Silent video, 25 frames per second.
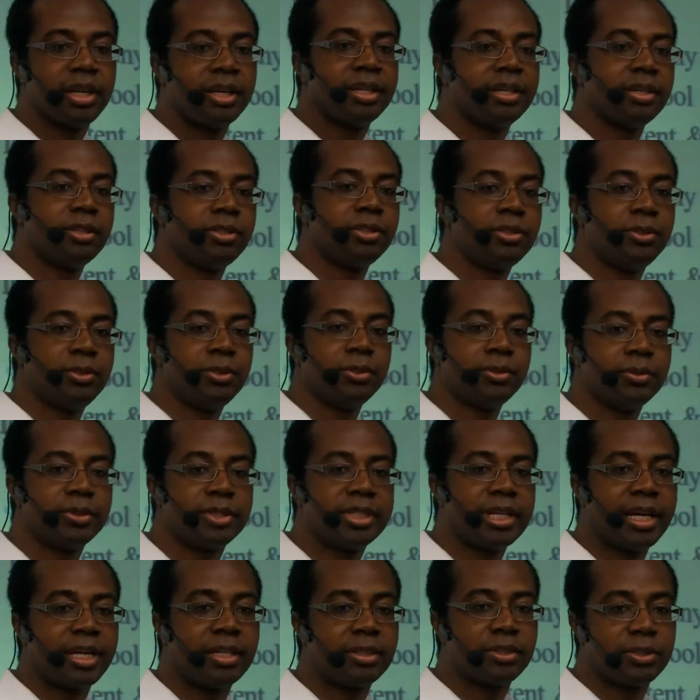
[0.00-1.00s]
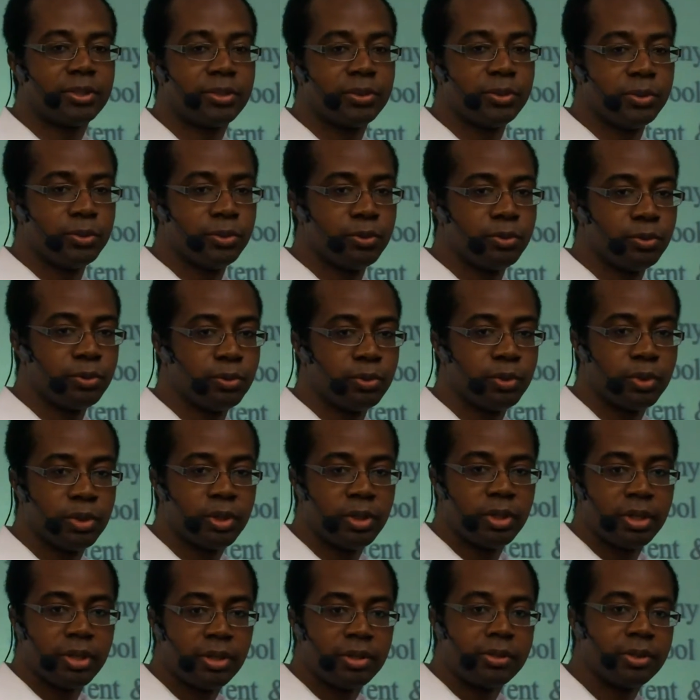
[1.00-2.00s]
And then you use that
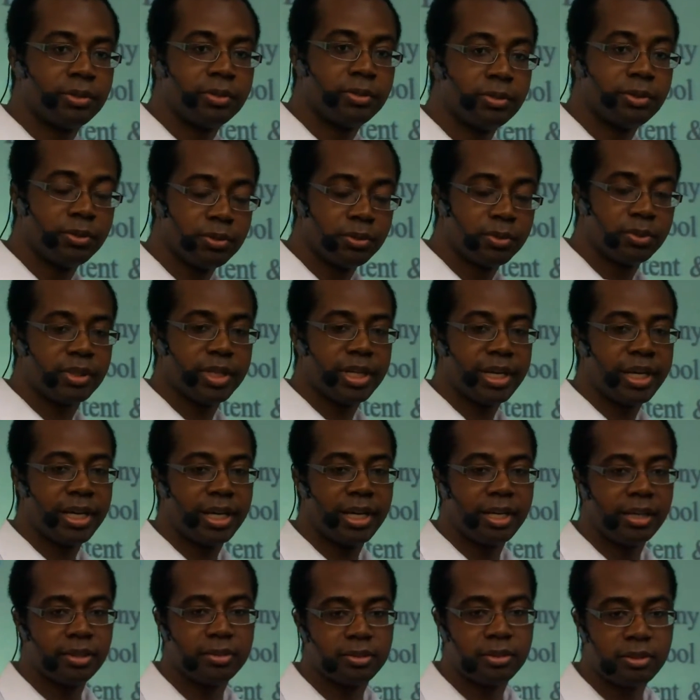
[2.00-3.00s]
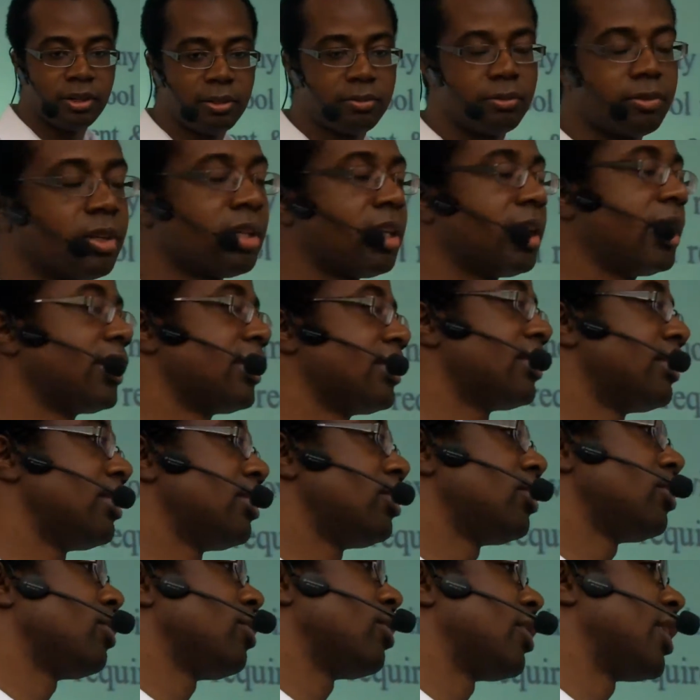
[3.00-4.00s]
use a software like
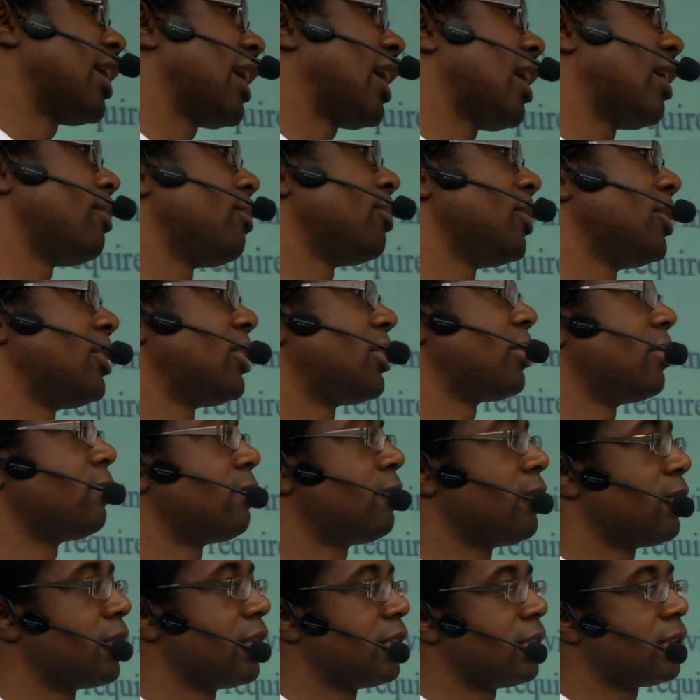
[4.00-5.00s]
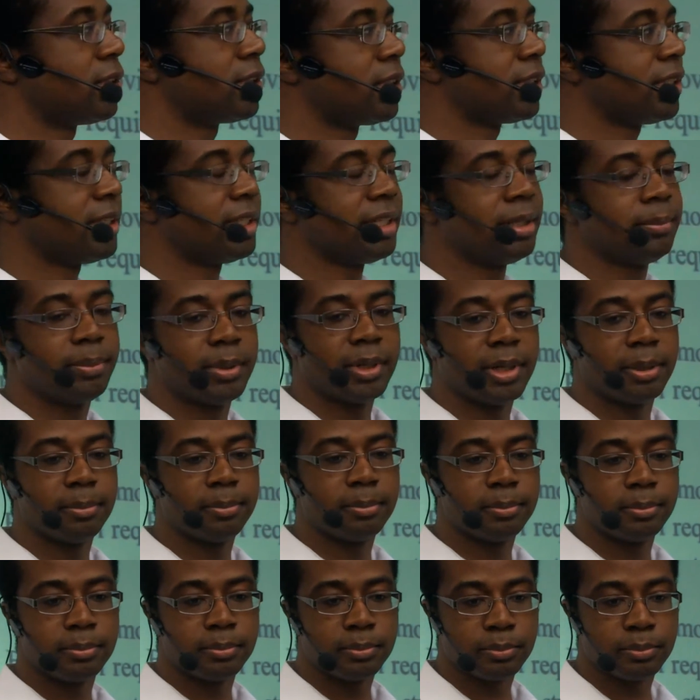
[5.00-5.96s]
Sigil or Calibri to convert it to EPUB.